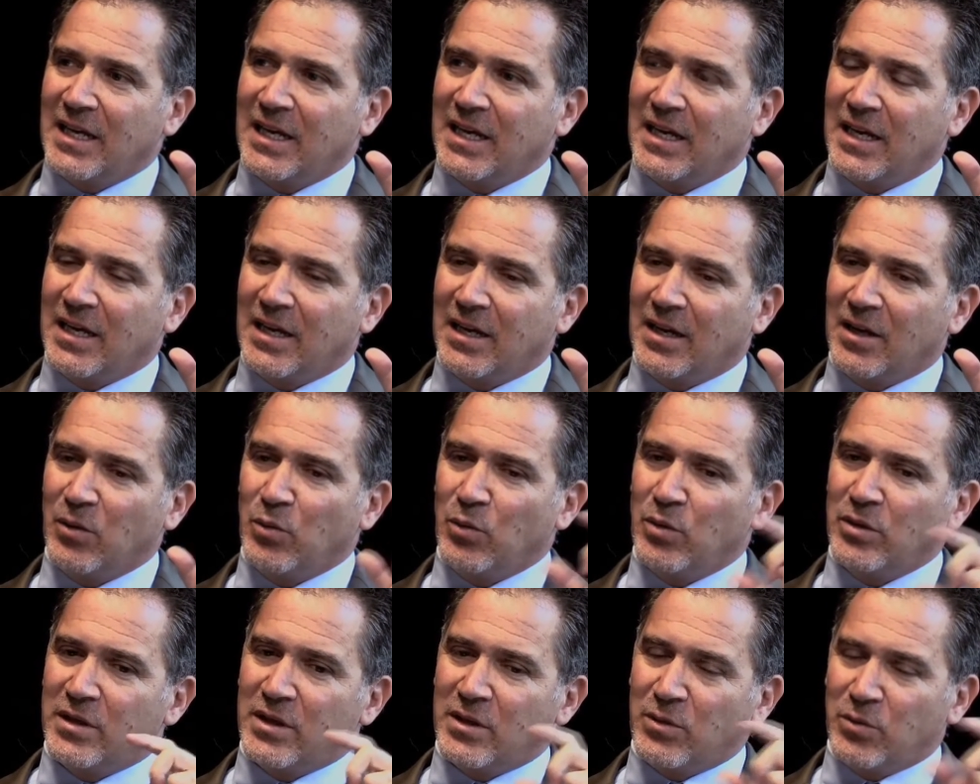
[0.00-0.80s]

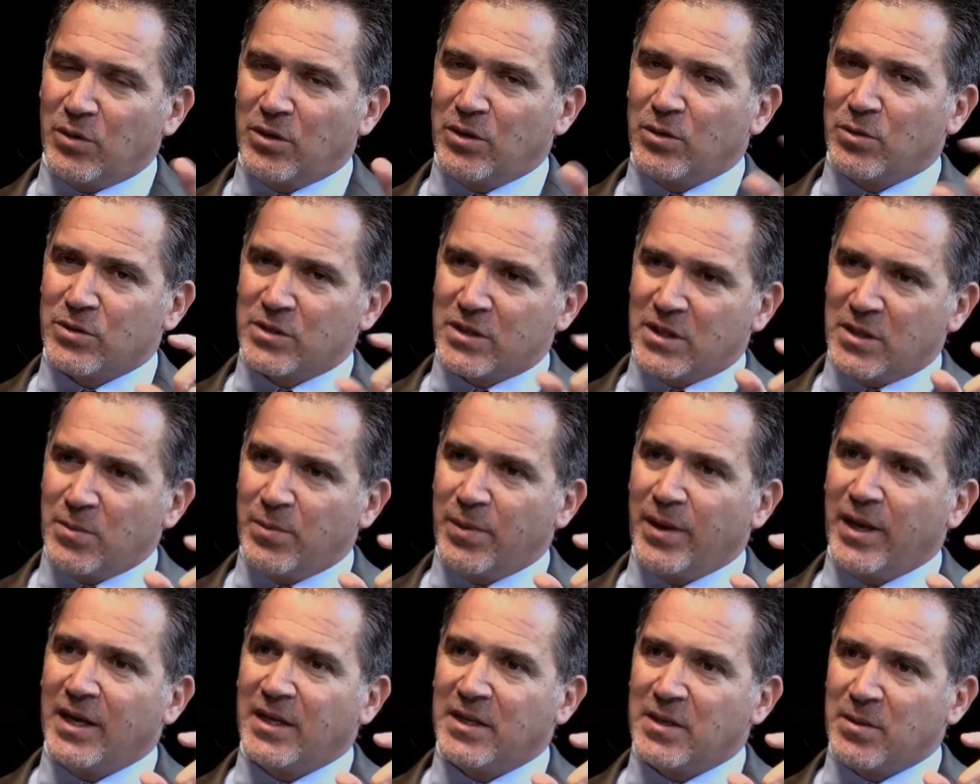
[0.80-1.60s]
when there was a
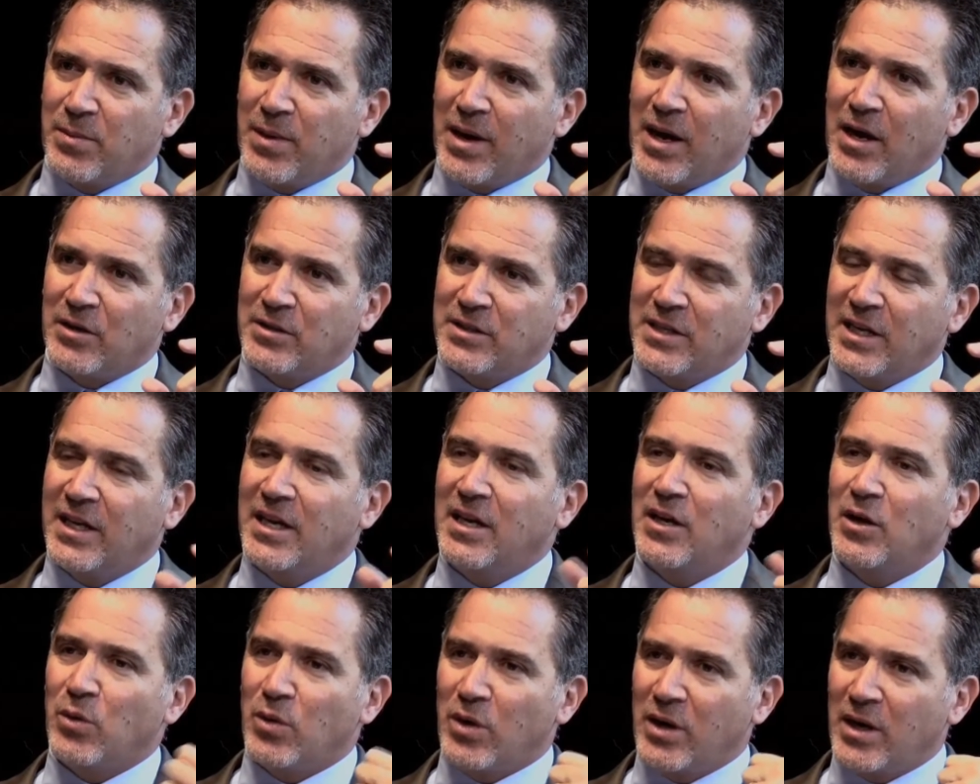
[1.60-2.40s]
debate about
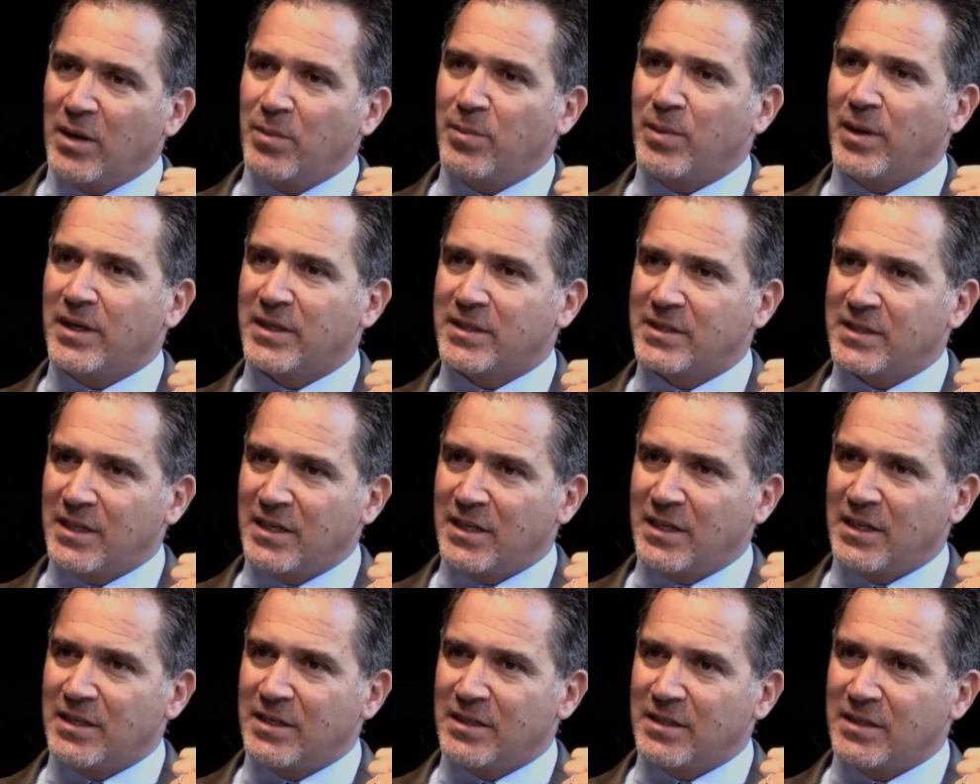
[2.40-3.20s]
taking away
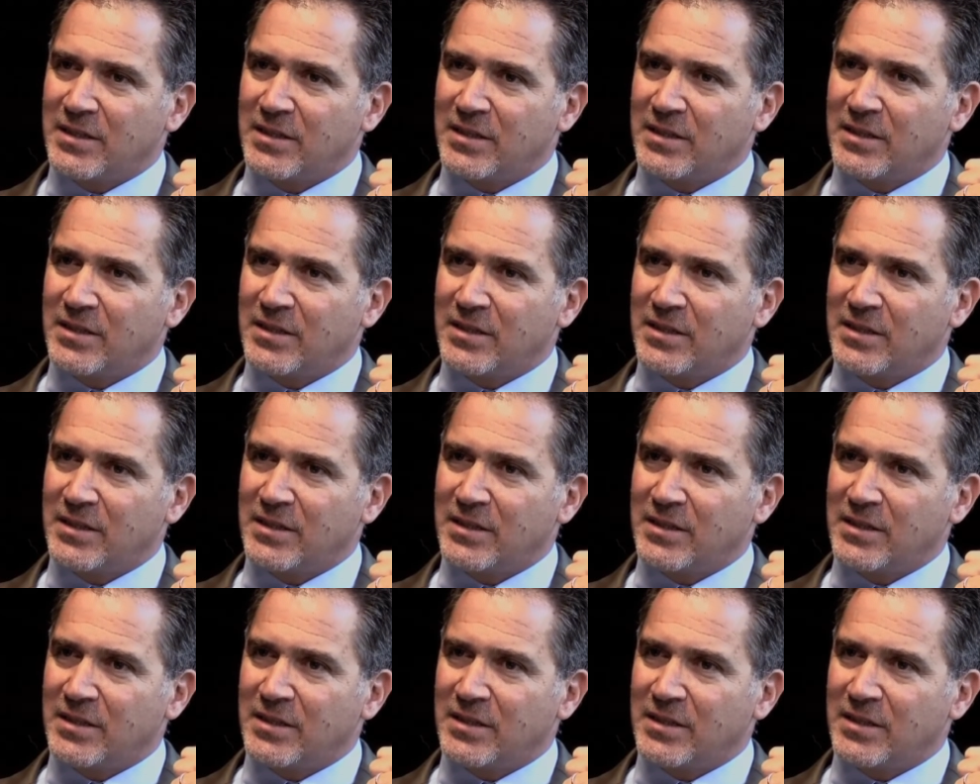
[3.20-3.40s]
Palestinian